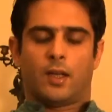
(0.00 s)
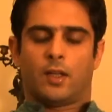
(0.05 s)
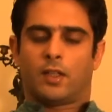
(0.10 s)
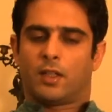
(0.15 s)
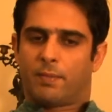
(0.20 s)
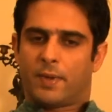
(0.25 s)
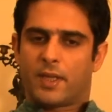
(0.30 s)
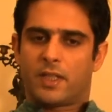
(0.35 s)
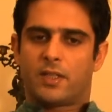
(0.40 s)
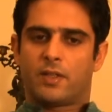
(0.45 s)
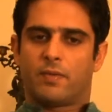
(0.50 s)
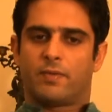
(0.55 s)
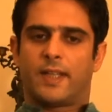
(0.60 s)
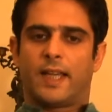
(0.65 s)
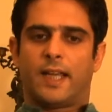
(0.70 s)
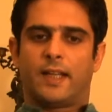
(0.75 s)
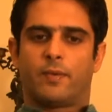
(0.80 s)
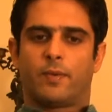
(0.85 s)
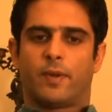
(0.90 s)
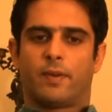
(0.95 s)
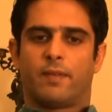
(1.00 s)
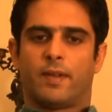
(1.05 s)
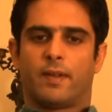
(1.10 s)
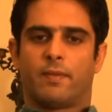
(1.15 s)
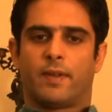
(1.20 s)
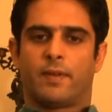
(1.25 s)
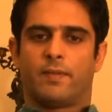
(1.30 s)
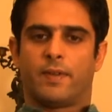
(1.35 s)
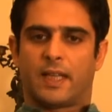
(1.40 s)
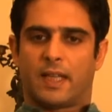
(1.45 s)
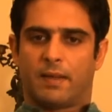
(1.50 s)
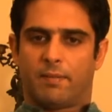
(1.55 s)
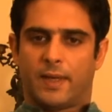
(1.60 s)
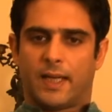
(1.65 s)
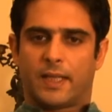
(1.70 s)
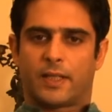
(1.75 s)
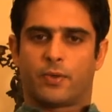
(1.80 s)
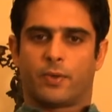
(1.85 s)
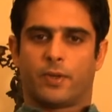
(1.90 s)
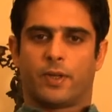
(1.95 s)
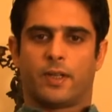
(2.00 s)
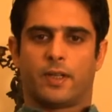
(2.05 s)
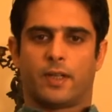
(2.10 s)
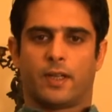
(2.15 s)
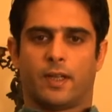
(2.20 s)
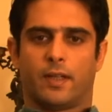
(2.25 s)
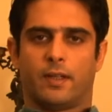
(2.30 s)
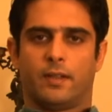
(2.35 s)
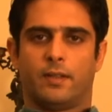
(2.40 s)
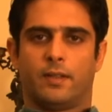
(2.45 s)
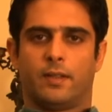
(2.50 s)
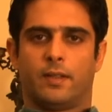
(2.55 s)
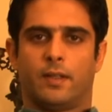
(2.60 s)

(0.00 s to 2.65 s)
On the basis of that, when we, when we came back to India,